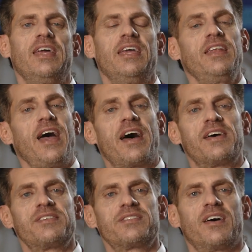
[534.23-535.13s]
it
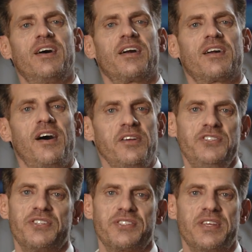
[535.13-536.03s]
has
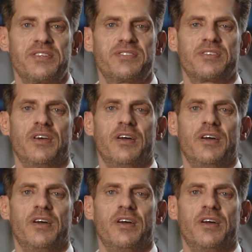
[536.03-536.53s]
consciousness.